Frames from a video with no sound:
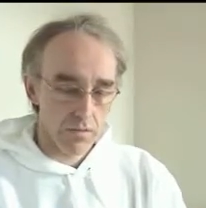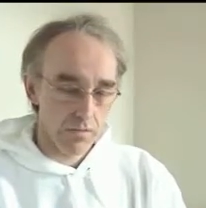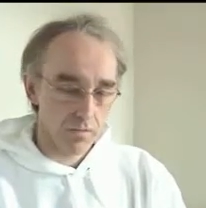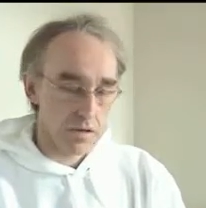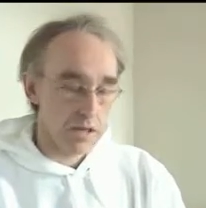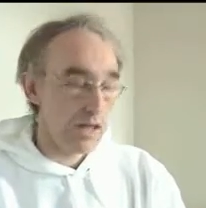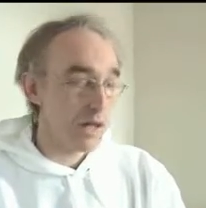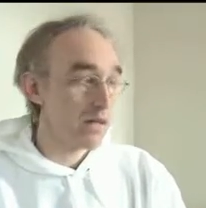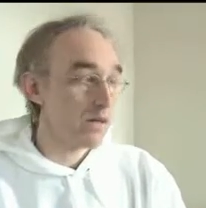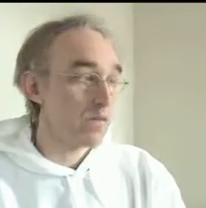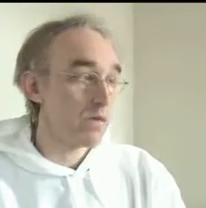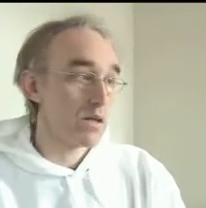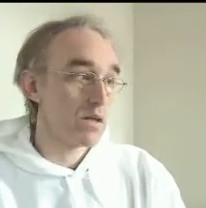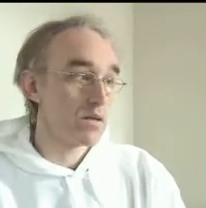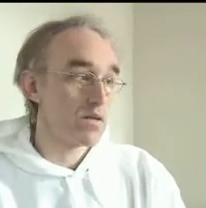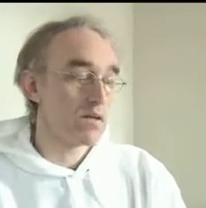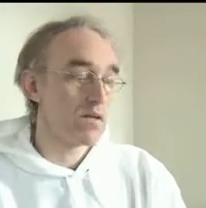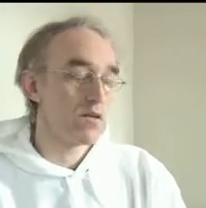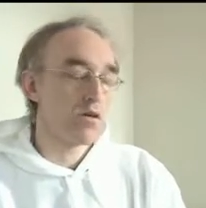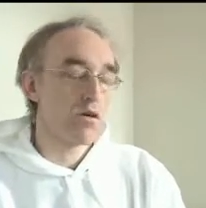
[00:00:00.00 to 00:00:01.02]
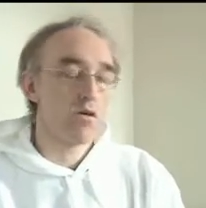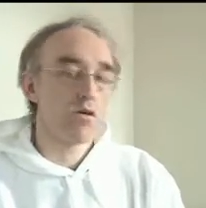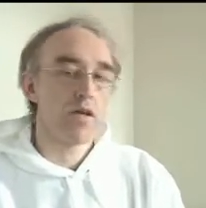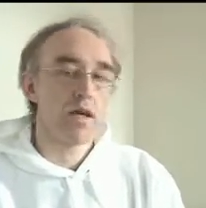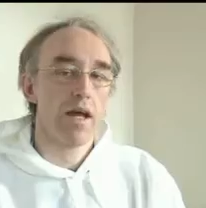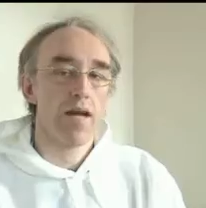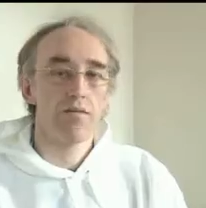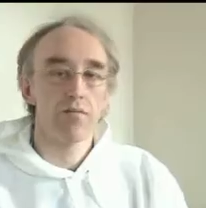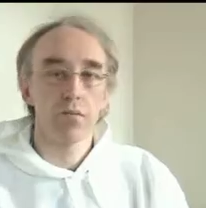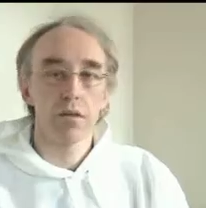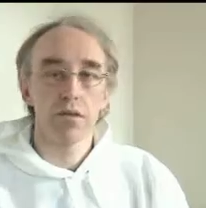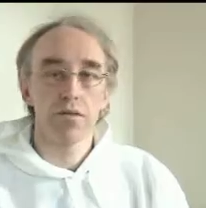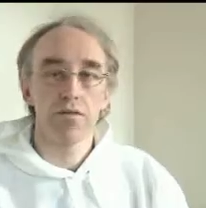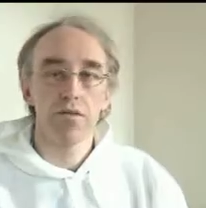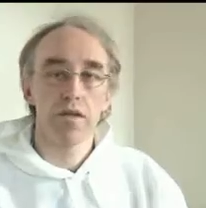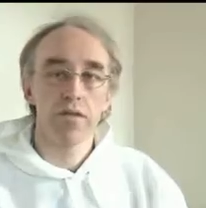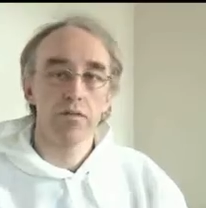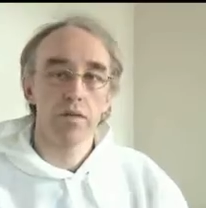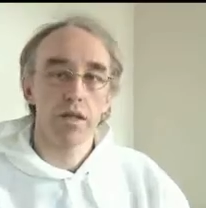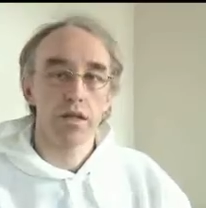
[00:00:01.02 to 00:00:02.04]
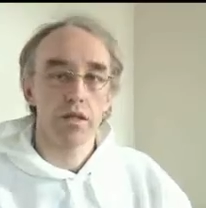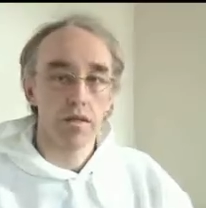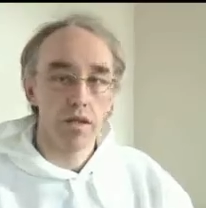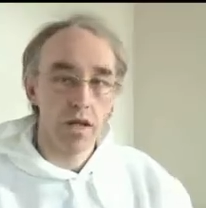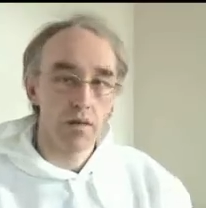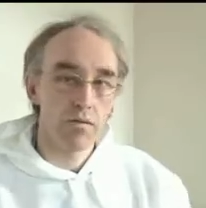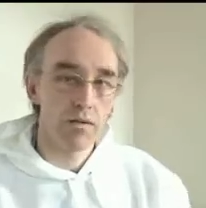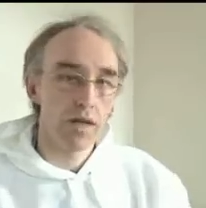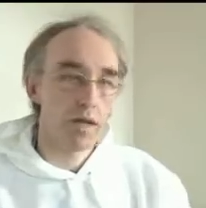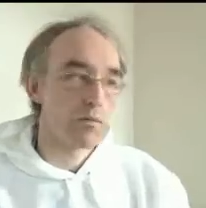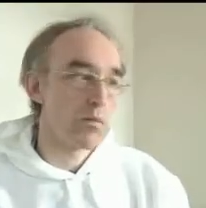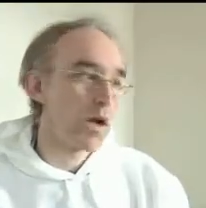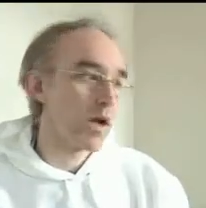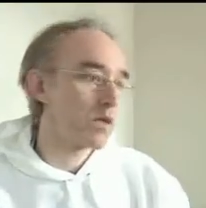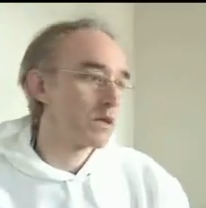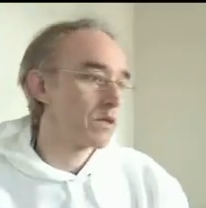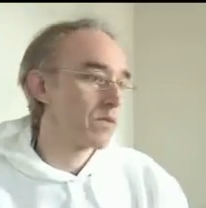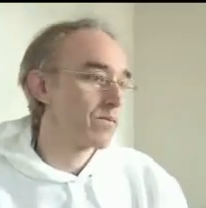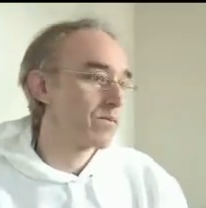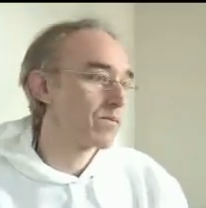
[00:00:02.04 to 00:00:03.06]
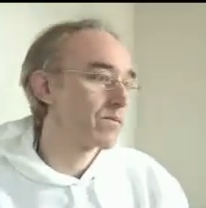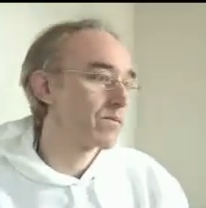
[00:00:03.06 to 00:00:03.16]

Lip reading: The other ones don't have perfume at the time when I bought them.